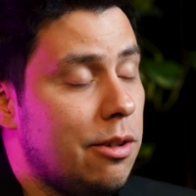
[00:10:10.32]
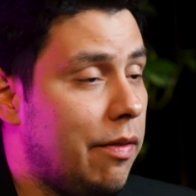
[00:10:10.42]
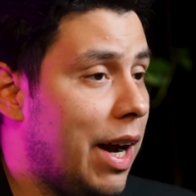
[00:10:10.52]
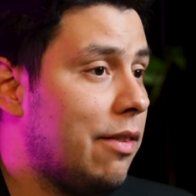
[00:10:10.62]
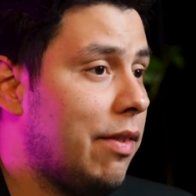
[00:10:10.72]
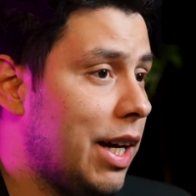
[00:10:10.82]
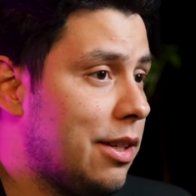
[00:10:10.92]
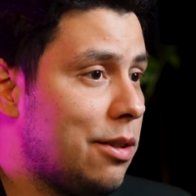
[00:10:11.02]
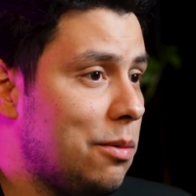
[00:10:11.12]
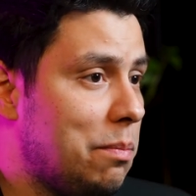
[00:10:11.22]
So my
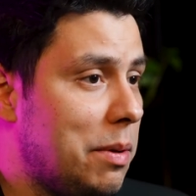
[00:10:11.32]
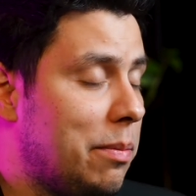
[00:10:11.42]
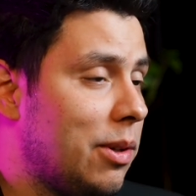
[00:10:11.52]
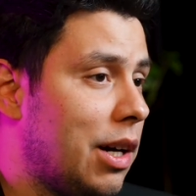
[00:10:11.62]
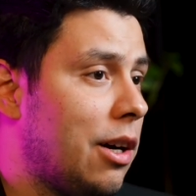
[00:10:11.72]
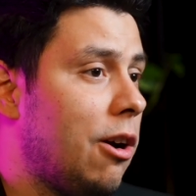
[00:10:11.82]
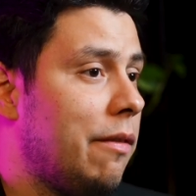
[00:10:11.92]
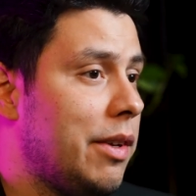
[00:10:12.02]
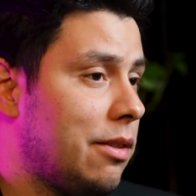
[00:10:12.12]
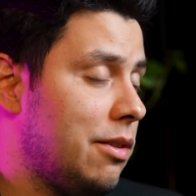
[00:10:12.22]
advice to people that are
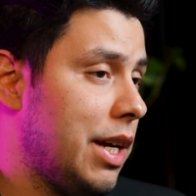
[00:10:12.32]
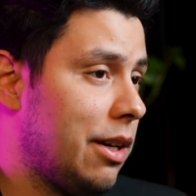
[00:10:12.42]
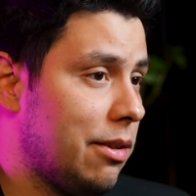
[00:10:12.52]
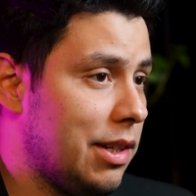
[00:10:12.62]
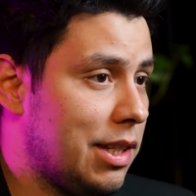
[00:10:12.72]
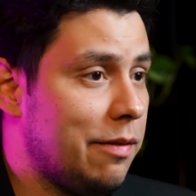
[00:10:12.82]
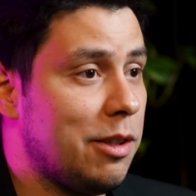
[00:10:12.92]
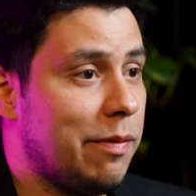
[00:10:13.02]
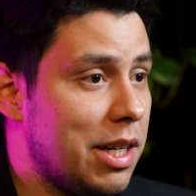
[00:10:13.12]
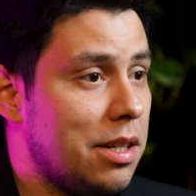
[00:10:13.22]
coming to the
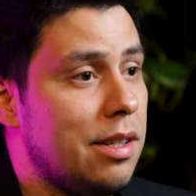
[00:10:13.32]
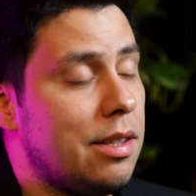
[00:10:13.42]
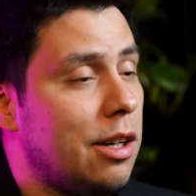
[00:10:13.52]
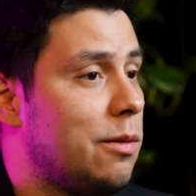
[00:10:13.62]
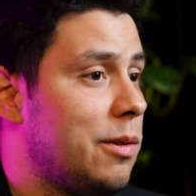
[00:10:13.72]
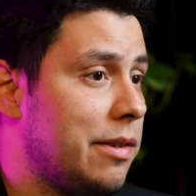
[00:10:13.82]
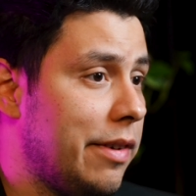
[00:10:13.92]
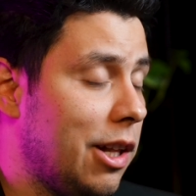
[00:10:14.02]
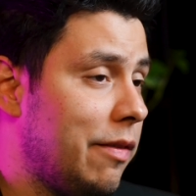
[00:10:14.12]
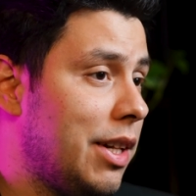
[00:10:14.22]
ecosystem, especially in software
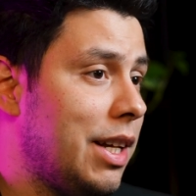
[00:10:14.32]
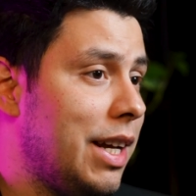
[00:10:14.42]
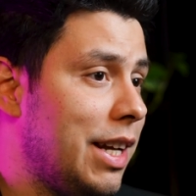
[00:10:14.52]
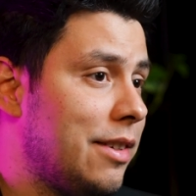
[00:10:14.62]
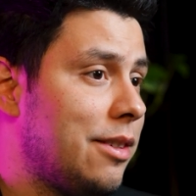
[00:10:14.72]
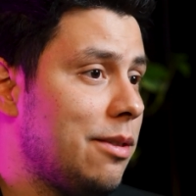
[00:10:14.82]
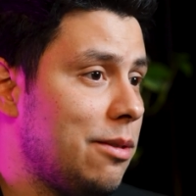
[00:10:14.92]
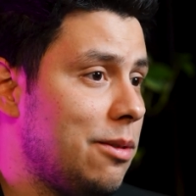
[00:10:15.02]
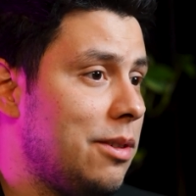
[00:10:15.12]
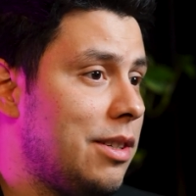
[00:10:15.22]
development, is
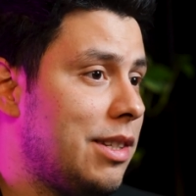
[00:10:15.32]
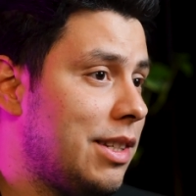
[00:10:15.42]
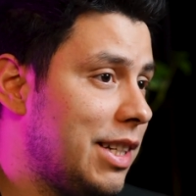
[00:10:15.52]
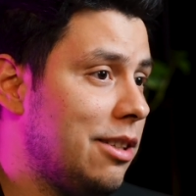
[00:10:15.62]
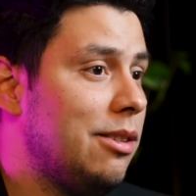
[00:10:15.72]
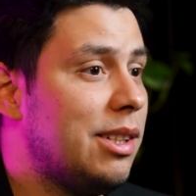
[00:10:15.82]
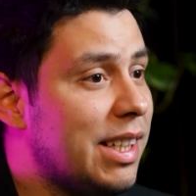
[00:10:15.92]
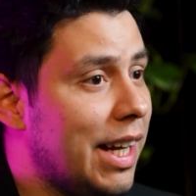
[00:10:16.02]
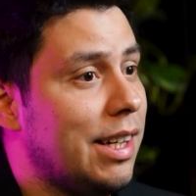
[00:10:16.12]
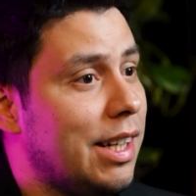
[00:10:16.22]
to still
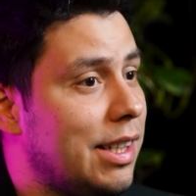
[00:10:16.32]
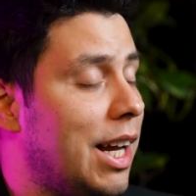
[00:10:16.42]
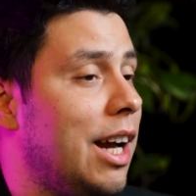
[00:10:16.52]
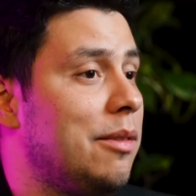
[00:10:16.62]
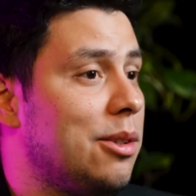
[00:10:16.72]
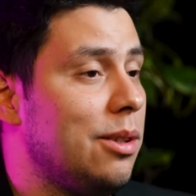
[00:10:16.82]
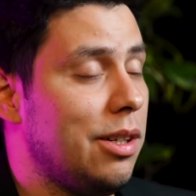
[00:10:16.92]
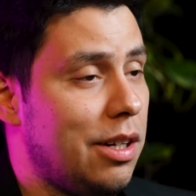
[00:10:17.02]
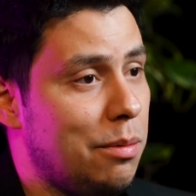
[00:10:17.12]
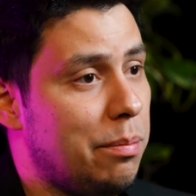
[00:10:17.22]
take the time
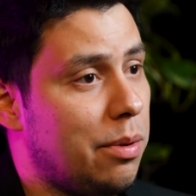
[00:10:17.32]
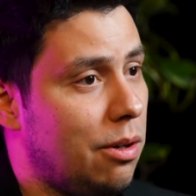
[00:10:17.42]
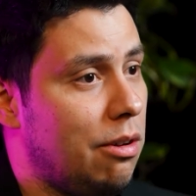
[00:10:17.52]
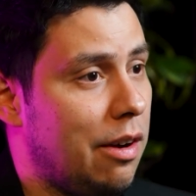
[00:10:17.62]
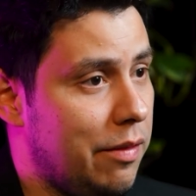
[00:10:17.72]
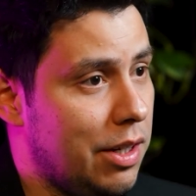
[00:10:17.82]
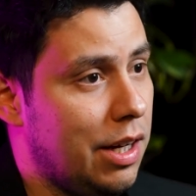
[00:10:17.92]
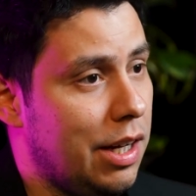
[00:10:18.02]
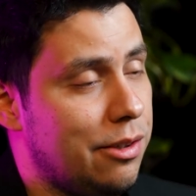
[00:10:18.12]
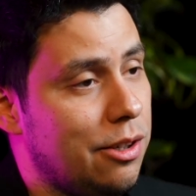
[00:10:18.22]
to learn
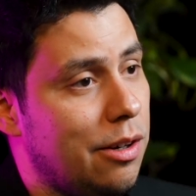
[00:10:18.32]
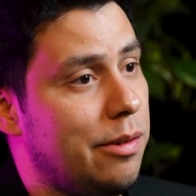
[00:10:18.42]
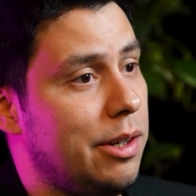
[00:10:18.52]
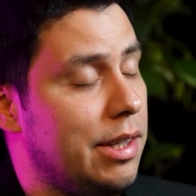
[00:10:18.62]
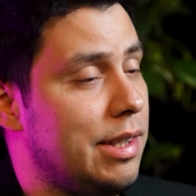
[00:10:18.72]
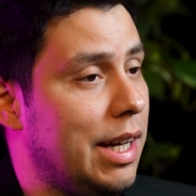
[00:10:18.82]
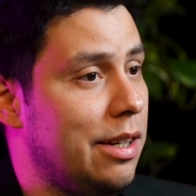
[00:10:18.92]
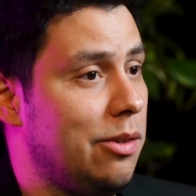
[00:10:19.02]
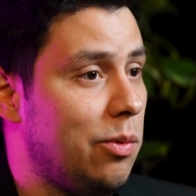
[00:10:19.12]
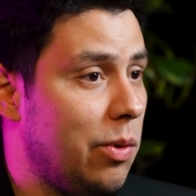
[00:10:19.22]
programming and software
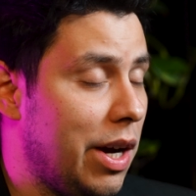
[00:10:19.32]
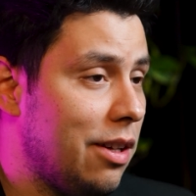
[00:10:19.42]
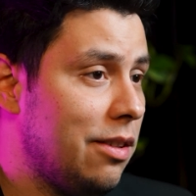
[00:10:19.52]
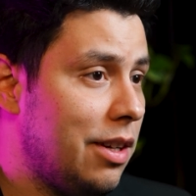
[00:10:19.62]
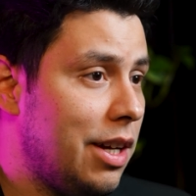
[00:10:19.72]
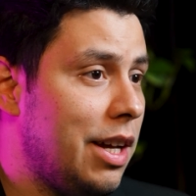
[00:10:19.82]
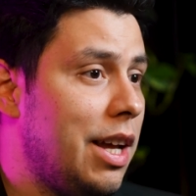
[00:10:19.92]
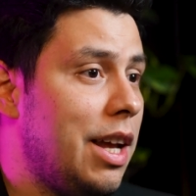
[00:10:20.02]
design well.